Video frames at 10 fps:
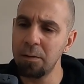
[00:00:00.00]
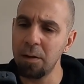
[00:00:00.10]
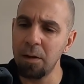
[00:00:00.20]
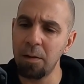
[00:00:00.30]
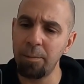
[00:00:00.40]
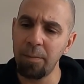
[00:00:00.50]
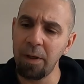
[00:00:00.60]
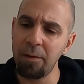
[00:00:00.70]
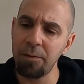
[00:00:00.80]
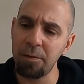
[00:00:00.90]
I
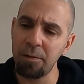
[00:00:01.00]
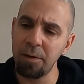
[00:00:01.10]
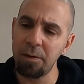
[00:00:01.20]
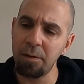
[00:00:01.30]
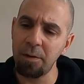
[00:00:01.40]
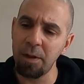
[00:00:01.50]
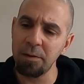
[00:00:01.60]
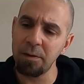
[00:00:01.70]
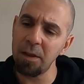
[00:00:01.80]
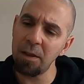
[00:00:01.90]
have to read the
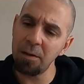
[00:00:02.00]
direction.